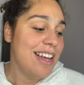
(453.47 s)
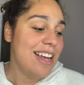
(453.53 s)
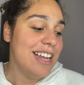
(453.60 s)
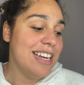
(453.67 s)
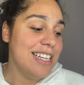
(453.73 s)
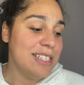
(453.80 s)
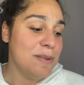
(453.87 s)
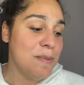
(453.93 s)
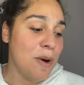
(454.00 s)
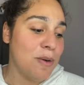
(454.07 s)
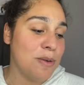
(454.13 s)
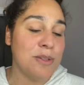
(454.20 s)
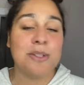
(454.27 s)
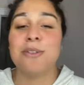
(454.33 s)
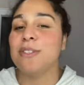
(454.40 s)
I need some
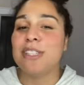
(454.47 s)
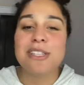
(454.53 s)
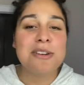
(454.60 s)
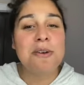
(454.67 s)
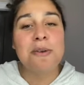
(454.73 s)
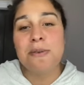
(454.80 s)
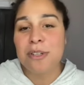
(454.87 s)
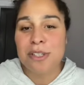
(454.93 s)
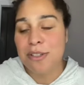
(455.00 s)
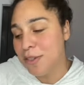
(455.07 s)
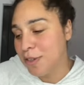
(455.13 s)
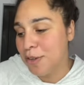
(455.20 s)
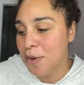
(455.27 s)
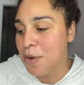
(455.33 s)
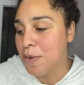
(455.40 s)
old school. New
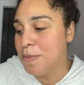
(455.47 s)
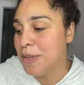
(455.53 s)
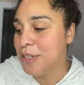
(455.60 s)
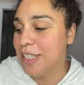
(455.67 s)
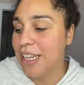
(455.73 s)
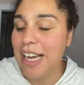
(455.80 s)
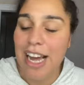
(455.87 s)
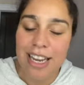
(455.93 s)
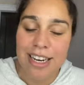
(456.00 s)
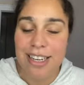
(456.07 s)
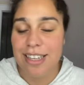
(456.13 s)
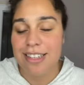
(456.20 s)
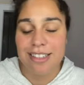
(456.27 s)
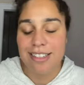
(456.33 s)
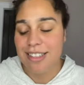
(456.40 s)
school music kind
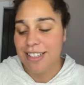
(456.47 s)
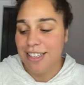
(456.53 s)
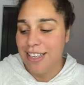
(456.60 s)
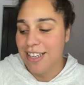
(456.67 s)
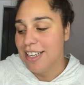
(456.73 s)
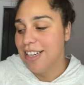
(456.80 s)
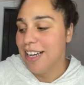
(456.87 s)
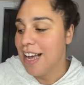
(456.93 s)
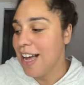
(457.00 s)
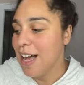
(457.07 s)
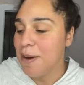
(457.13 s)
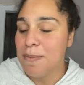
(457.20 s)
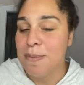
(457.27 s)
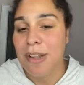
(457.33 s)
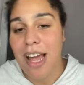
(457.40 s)
of,
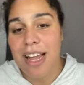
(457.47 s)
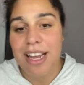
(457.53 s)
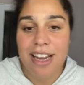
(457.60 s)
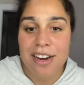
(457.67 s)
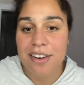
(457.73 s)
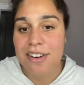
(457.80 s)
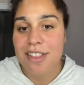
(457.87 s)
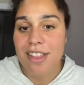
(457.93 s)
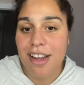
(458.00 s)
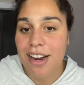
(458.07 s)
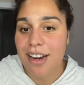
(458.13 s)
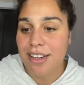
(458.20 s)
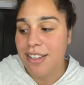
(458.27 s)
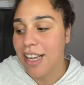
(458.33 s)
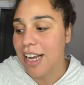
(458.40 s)
I'm like here or
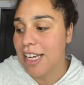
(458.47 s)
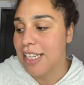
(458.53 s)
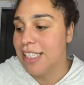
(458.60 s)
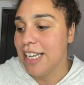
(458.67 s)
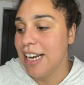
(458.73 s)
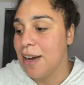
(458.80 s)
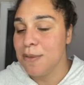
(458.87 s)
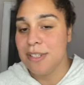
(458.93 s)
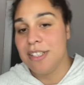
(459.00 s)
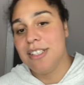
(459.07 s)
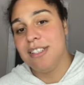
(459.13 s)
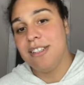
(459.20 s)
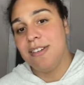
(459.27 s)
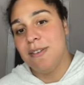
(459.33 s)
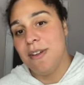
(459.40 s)
there. Like I said, I was
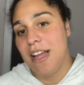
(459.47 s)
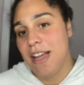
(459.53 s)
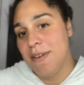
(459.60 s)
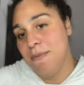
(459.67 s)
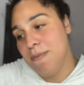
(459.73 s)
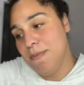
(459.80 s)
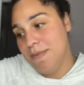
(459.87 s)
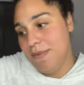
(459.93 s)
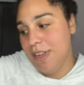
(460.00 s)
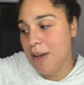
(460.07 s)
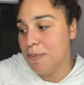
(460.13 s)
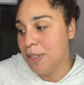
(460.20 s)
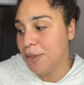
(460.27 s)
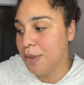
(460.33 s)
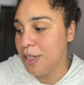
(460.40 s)
in in
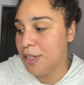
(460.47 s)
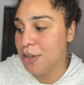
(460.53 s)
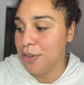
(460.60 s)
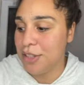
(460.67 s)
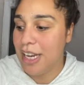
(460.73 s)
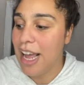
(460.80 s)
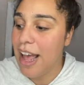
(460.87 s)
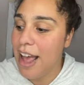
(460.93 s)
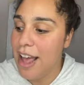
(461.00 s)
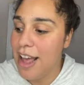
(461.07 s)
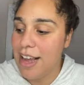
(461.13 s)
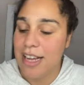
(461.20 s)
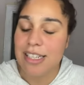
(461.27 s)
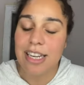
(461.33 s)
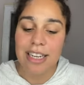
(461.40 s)
between Doja Cat
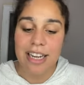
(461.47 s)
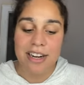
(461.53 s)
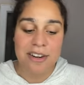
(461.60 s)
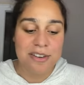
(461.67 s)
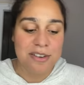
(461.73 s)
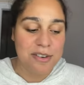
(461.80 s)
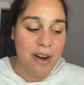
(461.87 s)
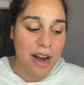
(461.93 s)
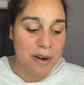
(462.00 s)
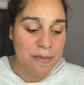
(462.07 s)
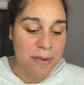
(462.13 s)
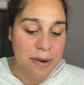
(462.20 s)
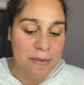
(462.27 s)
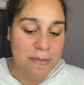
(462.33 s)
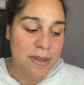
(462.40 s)
because I like her new
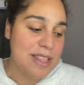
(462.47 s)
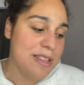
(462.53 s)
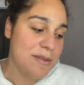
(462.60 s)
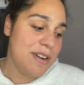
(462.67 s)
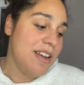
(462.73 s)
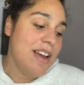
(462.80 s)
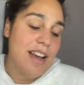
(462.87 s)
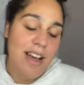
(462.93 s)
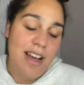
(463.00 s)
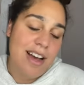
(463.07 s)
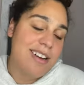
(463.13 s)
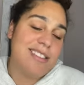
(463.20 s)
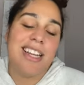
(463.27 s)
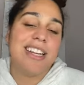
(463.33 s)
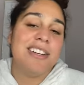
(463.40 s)
album, and then I
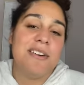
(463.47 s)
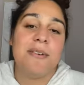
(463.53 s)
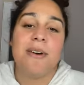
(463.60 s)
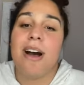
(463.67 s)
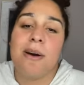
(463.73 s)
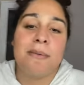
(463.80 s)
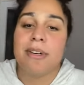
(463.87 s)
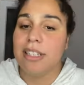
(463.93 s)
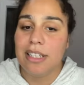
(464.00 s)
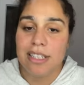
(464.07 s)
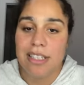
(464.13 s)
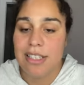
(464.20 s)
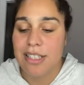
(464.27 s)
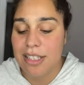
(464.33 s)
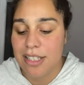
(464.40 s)
was like, you know what, I want to
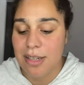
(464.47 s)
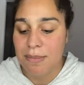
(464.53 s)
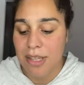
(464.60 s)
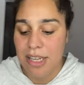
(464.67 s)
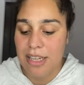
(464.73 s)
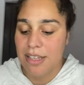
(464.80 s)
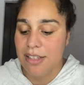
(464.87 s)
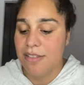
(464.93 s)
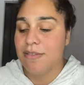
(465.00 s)
listen to something